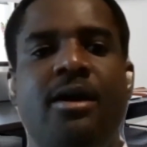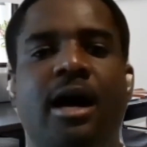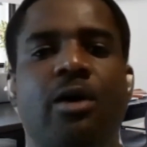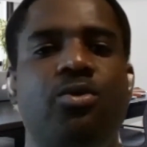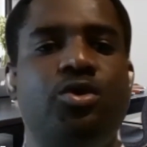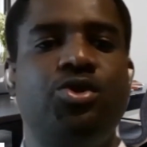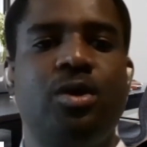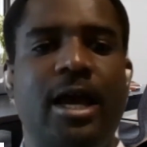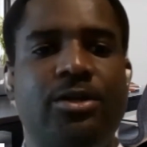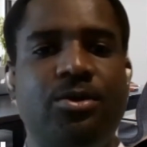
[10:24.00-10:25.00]
I would also
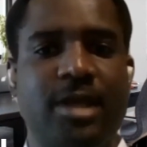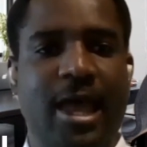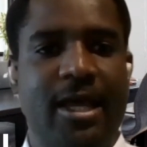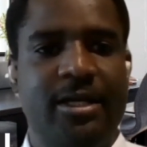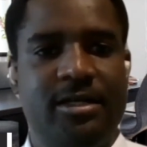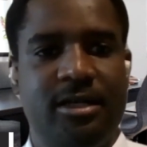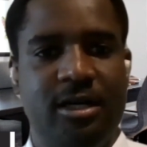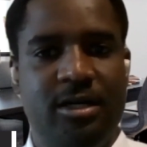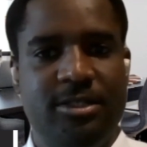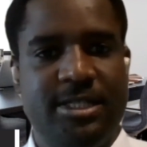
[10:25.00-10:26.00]
like to thank
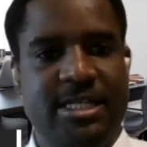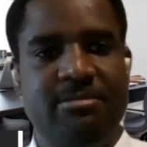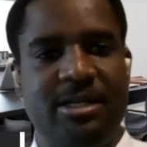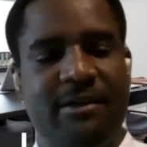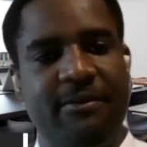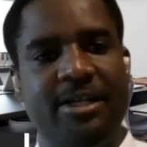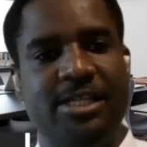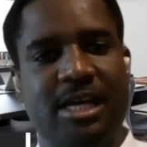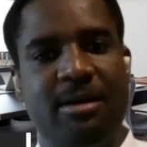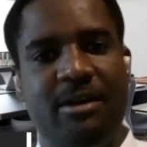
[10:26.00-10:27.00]
the team at Africa
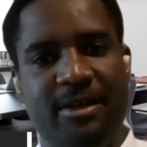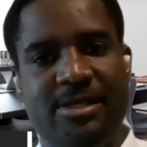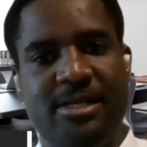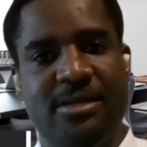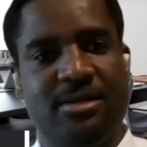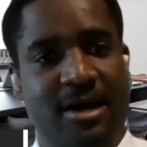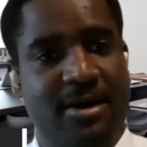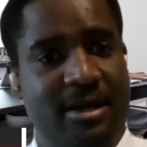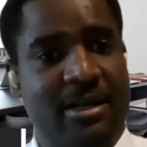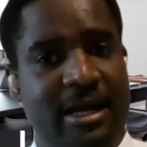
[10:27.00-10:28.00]
Cyber Defense
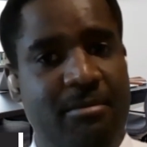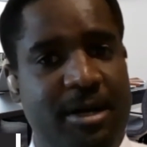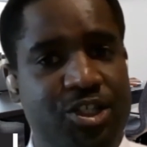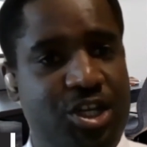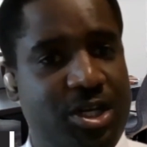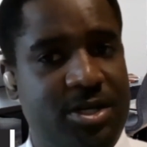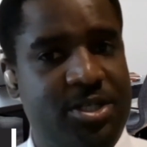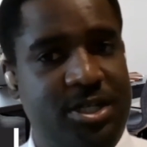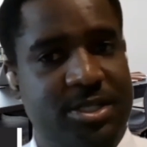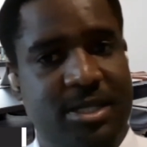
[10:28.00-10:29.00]
Secretariat led by Jerry
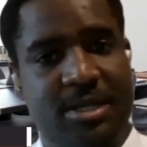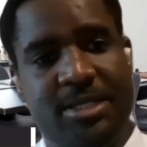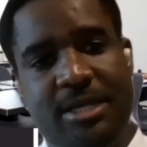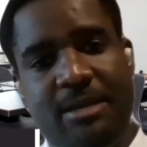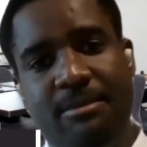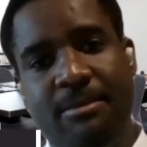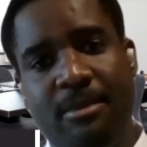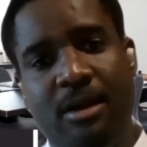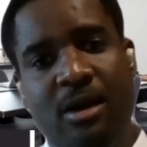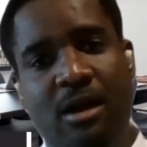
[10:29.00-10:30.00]
Richards and the team
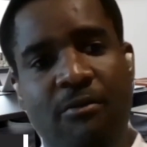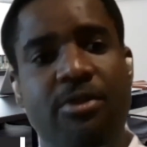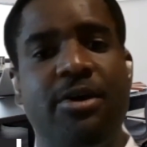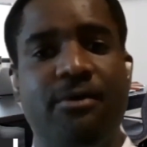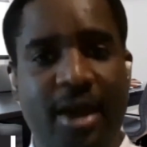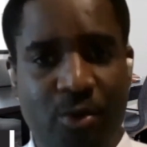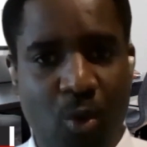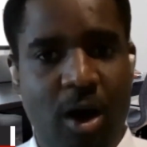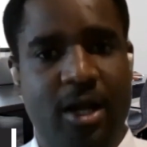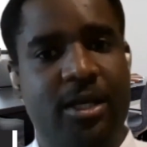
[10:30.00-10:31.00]
for the great
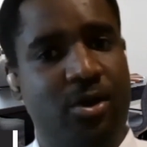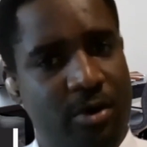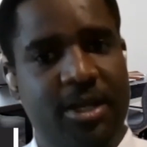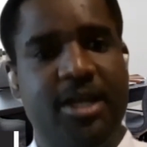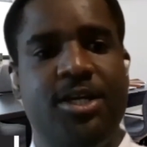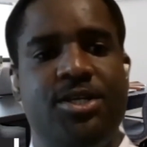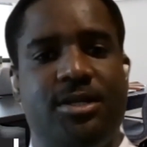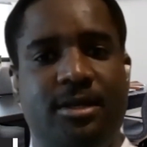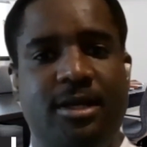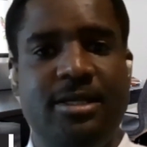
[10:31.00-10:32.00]
work and coordination
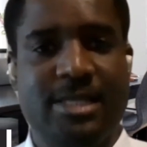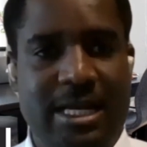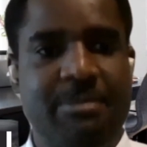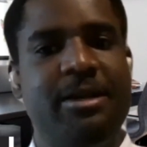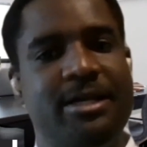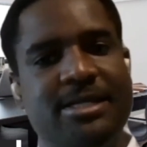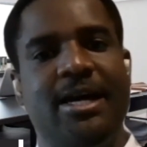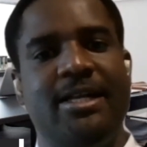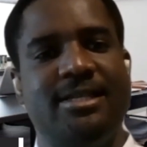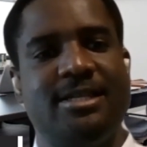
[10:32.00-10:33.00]
and the sleepless
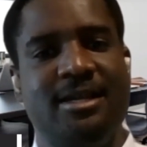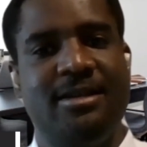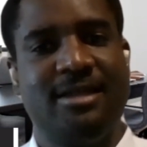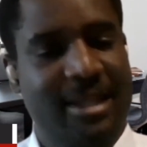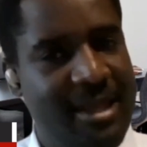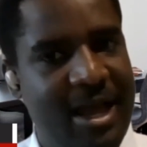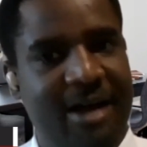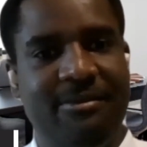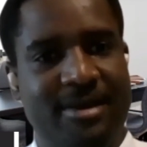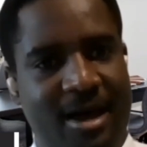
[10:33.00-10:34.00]
nights that they
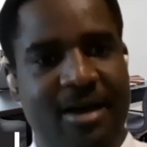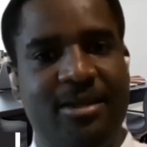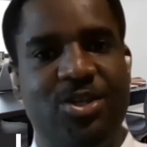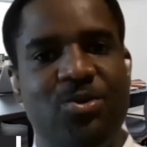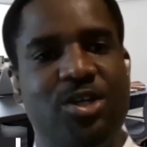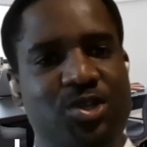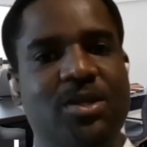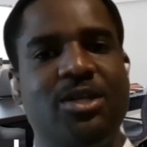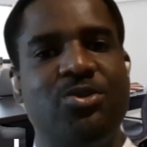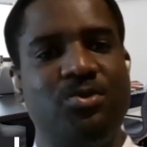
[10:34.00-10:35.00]
have done to ensure
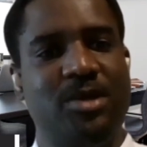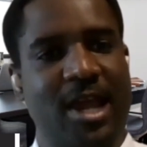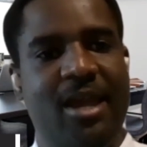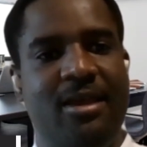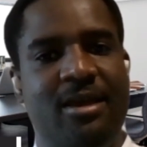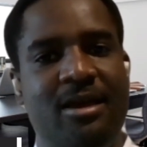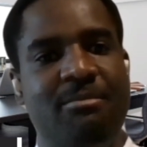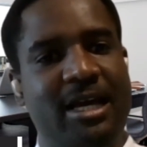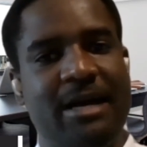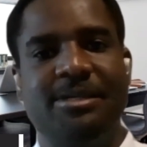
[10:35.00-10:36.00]
that today
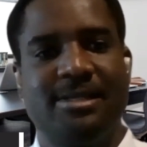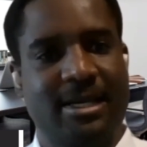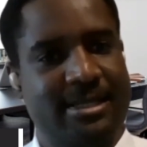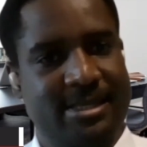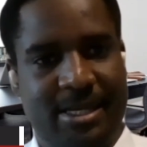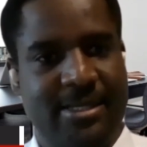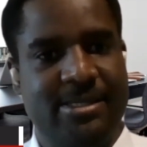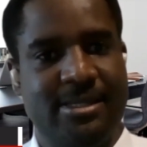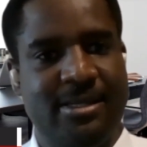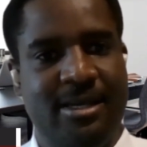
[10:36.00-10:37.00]
becomes a
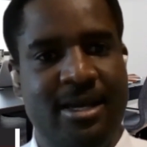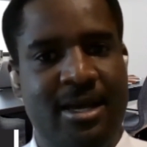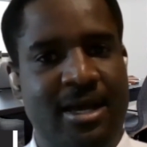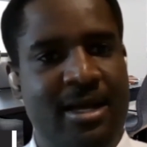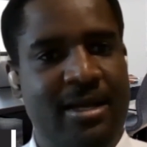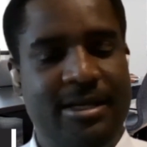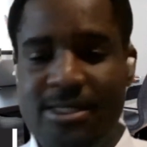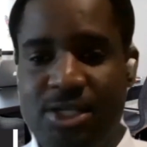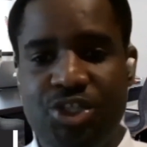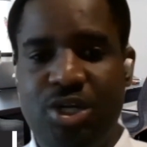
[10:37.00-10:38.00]
success.
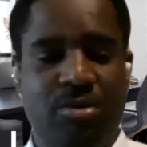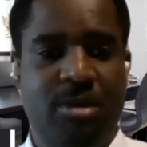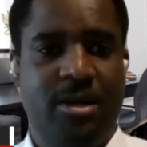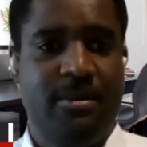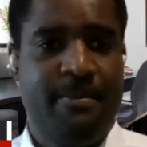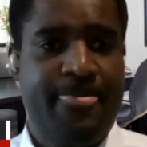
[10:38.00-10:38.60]
Ladies and gentlemen,